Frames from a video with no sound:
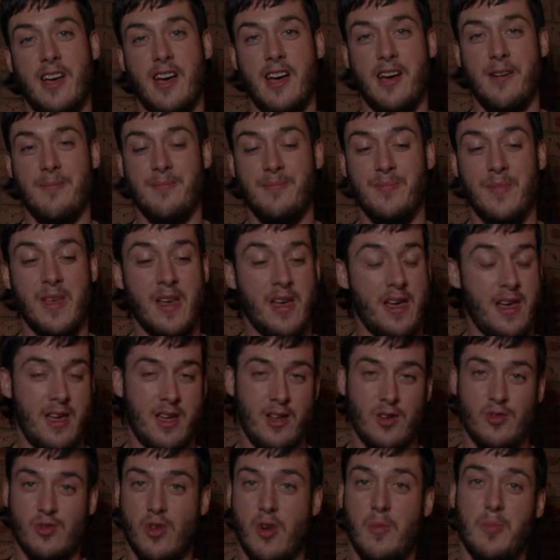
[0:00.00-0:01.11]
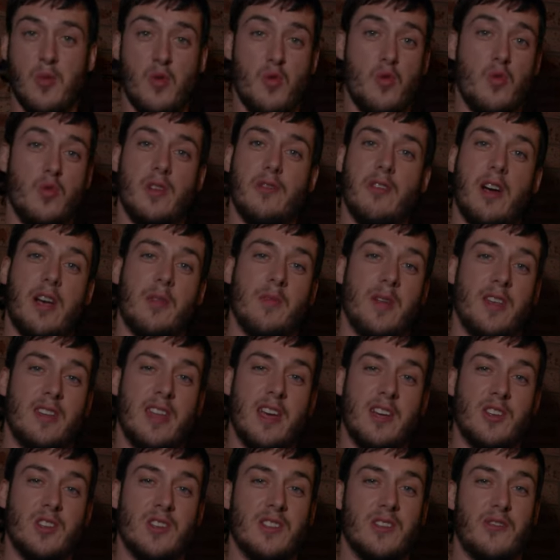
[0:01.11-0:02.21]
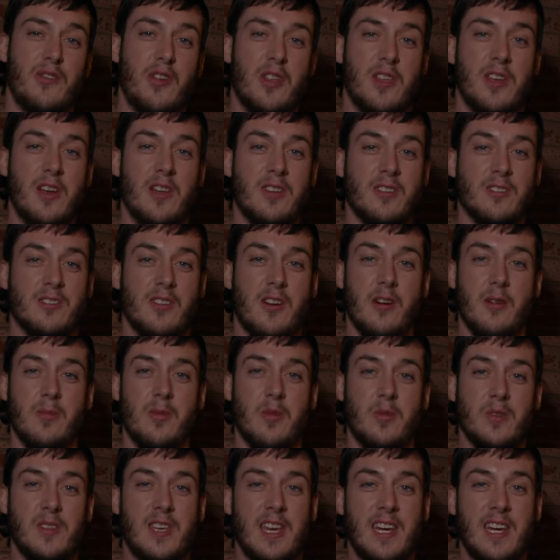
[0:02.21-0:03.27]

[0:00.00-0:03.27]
Um, drop all your recommendations for the Undesirables.